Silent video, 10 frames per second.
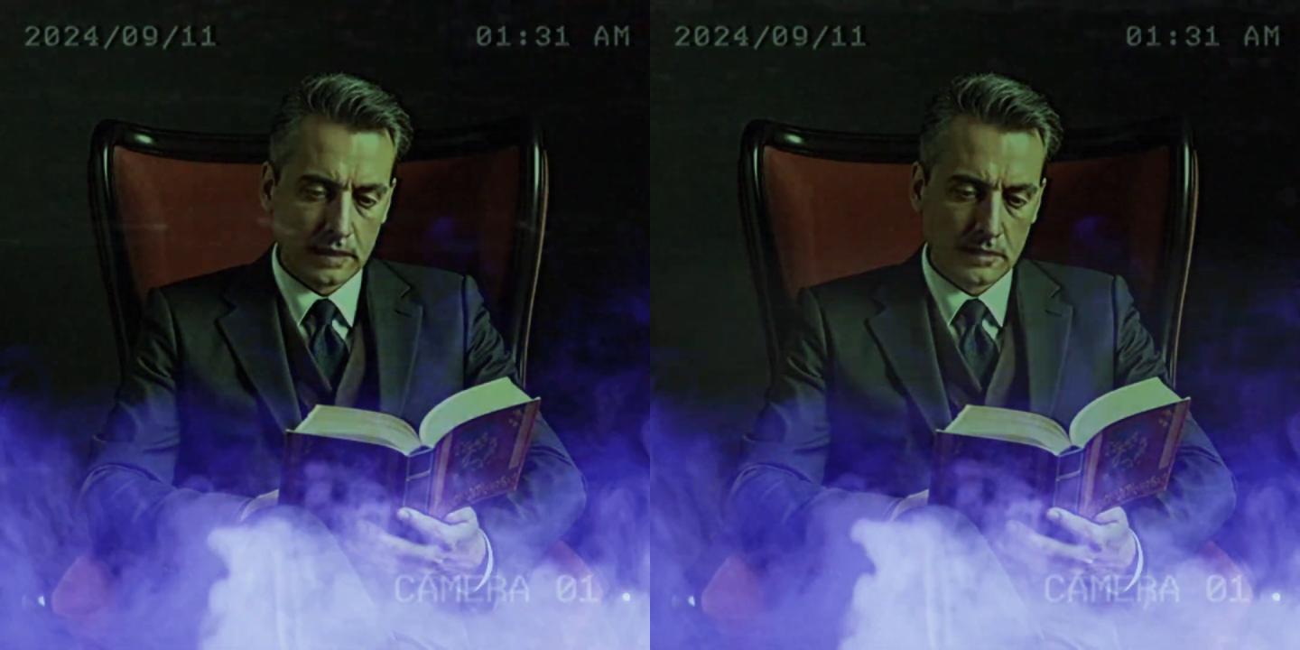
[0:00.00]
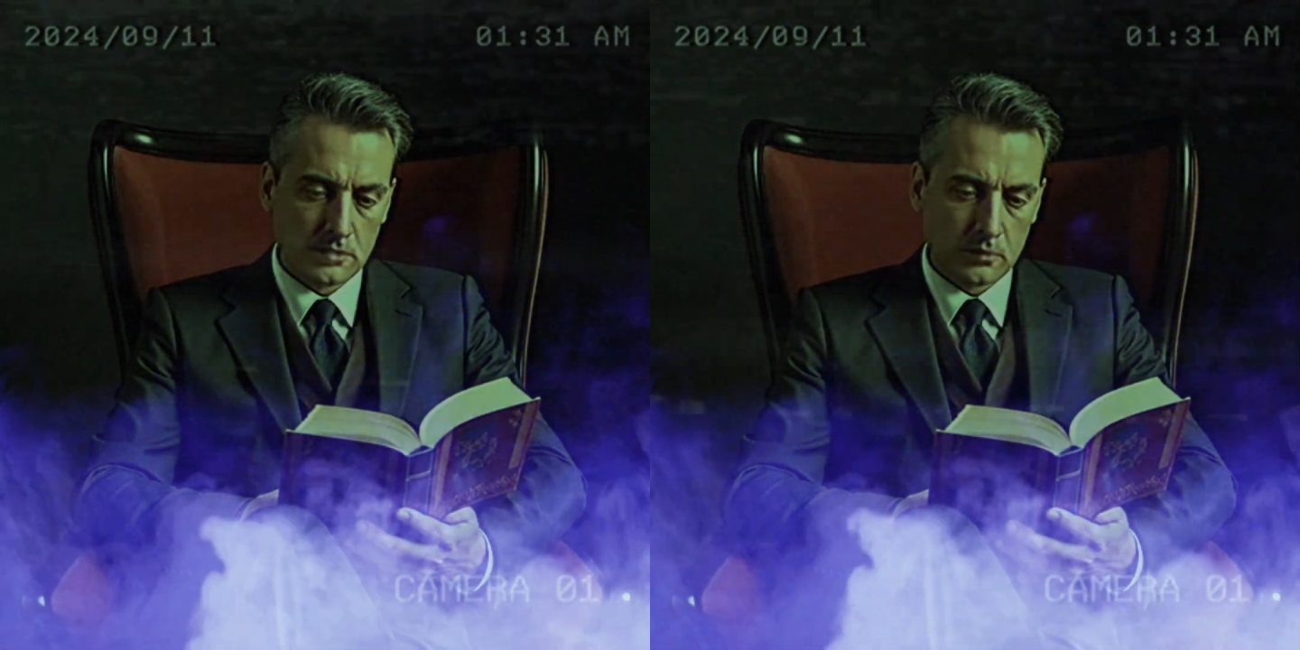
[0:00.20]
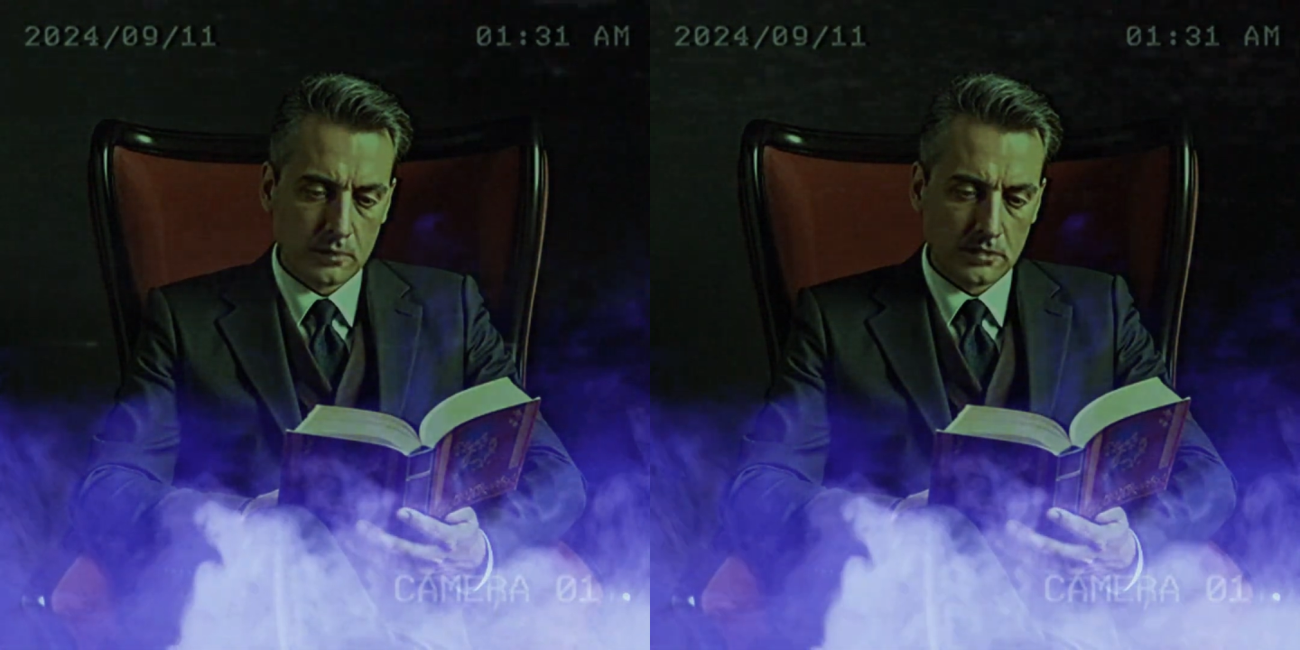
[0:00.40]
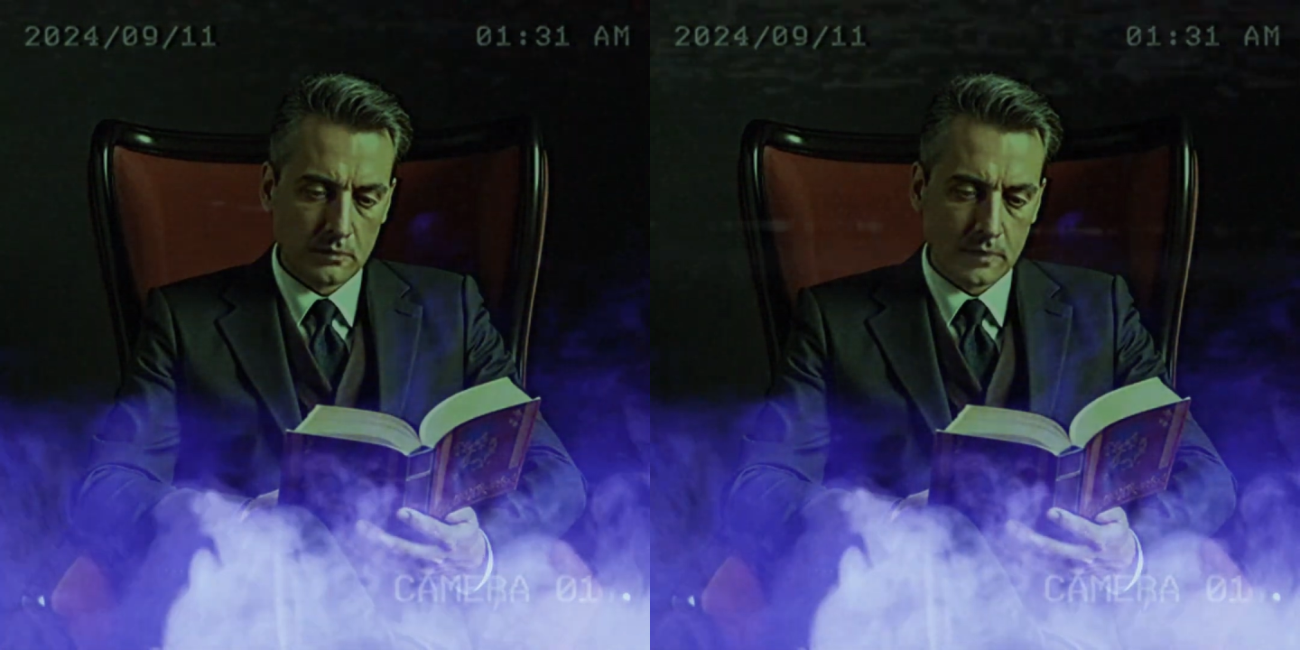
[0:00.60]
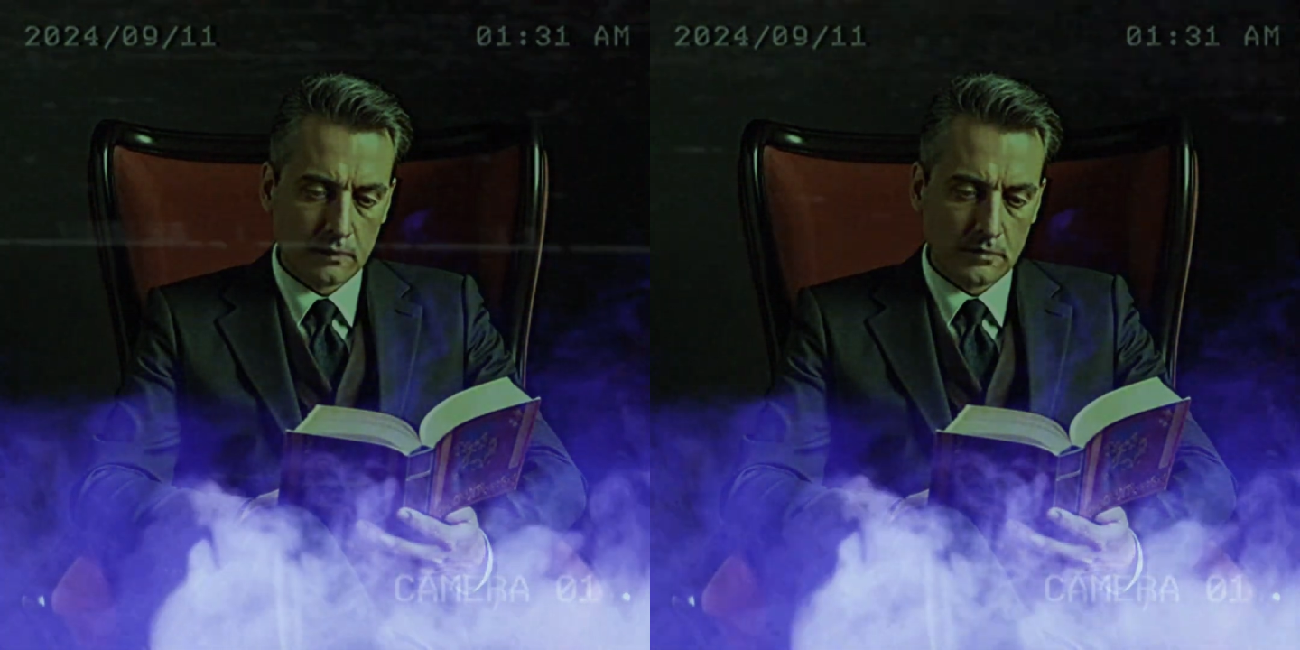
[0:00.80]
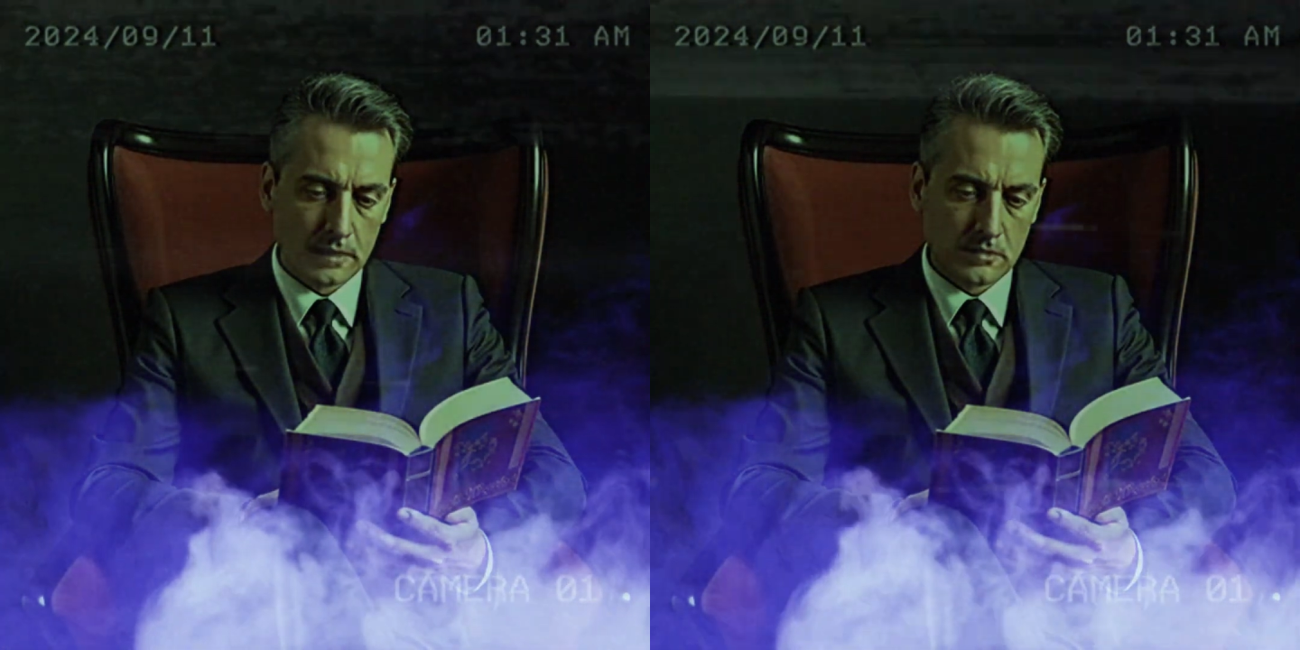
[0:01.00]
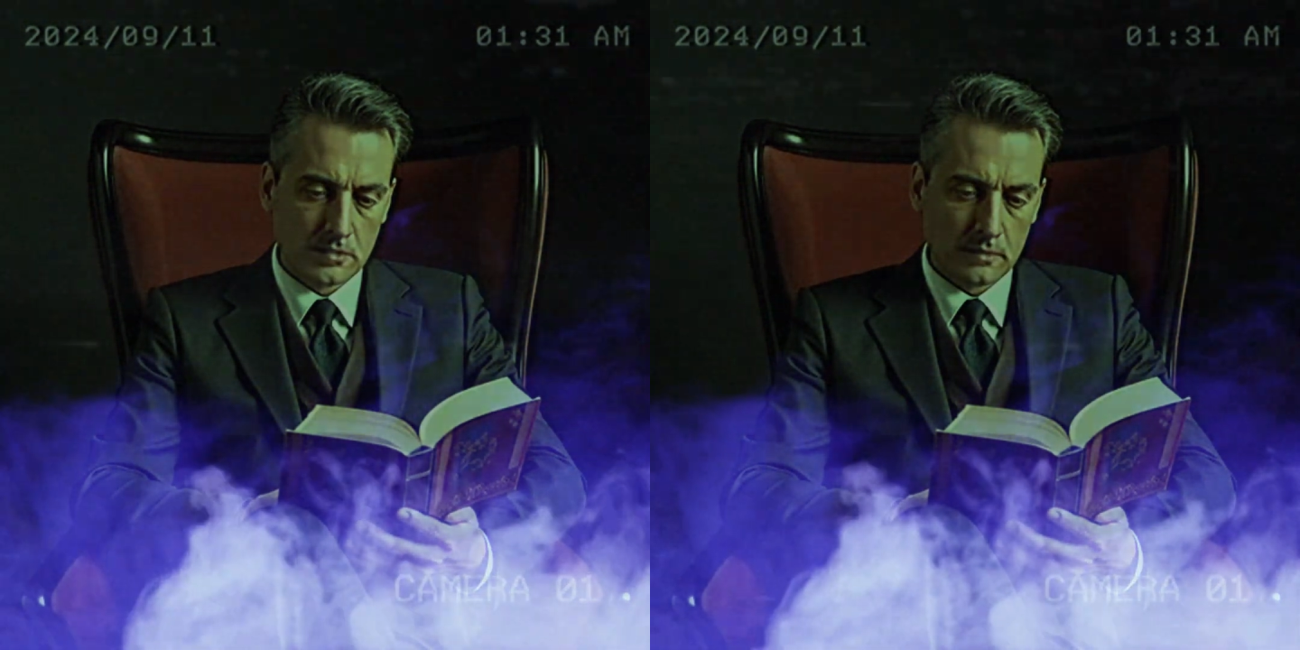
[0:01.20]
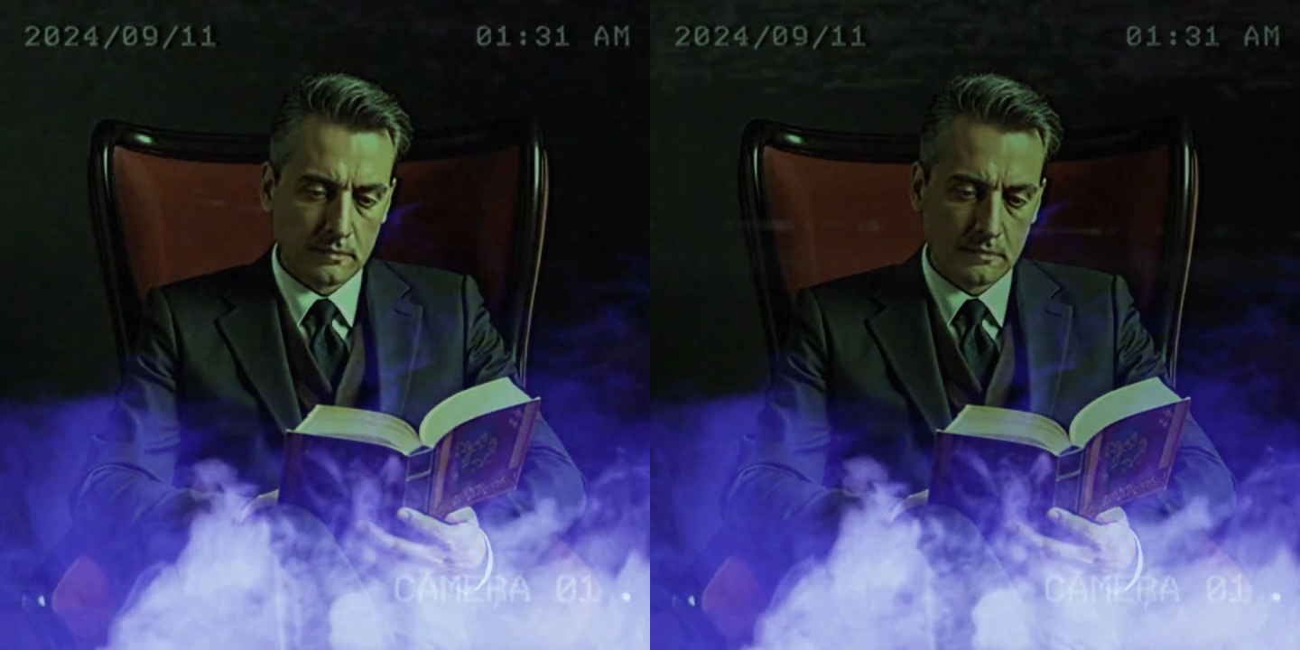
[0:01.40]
and instruments around us.